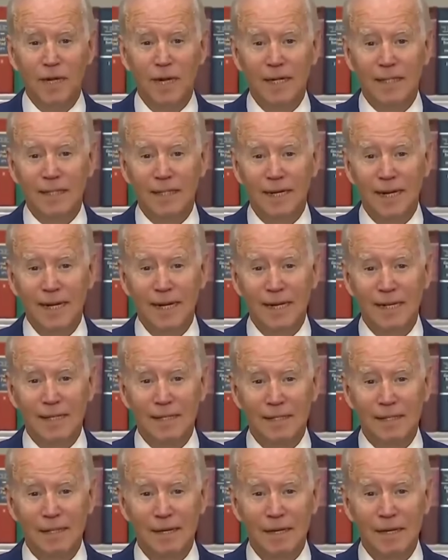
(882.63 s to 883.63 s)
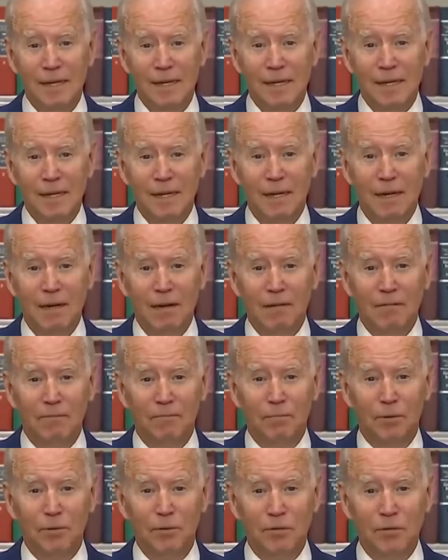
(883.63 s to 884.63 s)
"Oh, my handlers told me not to do
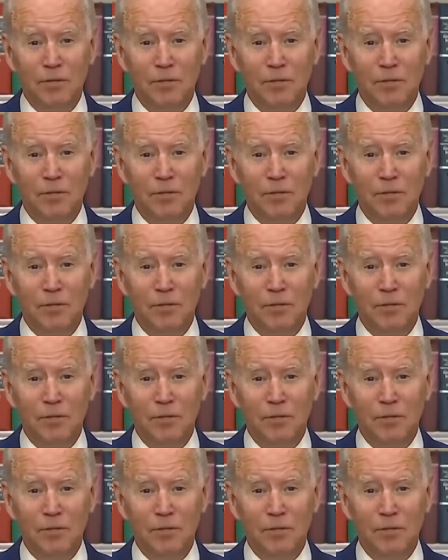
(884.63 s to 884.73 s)
this,"